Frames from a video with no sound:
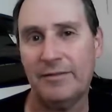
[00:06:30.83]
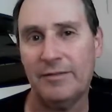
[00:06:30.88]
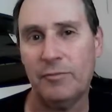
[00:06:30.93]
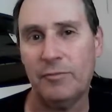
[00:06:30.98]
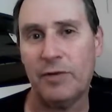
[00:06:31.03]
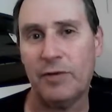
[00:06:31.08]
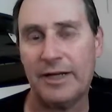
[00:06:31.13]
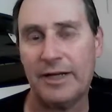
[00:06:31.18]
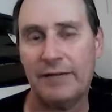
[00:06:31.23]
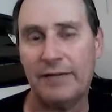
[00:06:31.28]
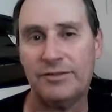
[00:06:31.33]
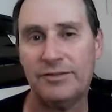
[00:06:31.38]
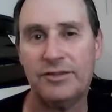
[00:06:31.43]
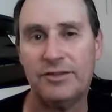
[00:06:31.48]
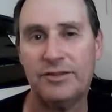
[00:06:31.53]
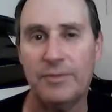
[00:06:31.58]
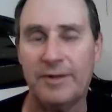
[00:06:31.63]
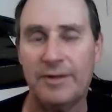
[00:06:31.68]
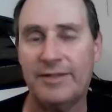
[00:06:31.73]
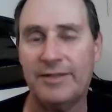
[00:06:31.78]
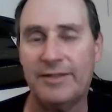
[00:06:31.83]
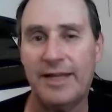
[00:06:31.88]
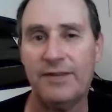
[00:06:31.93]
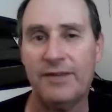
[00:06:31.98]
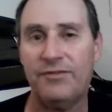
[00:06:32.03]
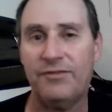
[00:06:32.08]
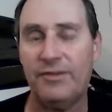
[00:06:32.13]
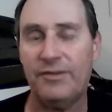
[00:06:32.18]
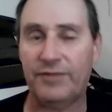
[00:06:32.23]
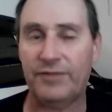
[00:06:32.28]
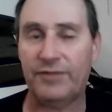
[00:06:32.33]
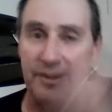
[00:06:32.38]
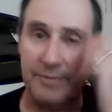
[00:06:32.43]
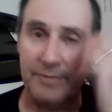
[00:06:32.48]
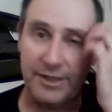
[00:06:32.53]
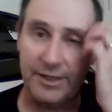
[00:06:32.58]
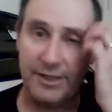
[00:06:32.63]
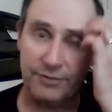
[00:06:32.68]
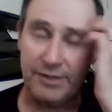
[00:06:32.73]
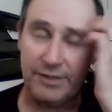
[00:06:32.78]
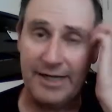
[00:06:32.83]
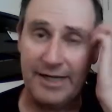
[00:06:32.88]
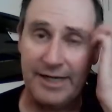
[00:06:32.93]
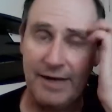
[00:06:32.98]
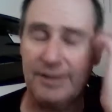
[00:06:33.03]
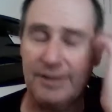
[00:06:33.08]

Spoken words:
workouts to about 10 or 15 minutes right now.